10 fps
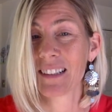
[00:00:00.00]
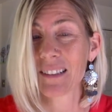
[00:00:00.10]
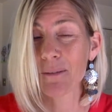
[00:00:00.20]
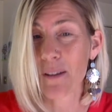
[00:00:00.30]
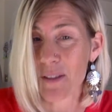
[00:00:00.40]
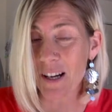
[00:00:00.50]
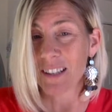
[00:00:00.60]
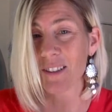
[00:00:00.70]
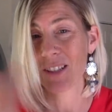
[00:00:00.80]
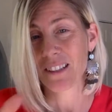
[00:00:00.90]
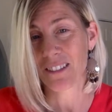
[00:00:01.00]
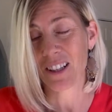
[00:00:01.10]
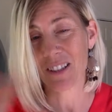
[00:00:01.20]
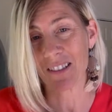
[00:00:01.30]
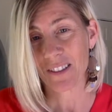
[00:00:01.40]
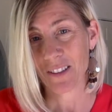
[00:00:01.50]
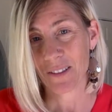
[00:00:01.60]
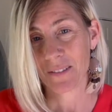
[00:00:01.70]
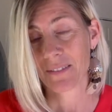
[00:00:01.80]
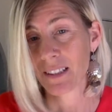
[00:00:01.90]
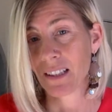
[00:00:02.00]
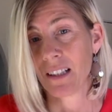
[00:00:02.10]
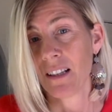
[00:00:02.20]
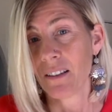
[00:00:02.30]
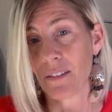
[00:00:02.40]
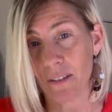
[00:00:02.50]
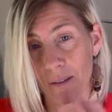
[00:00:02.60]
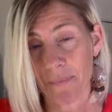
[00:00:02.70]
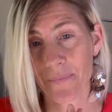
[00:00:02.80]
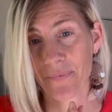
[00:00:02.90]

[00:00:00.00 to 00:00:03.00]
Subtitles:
with their energy in regards to you. So,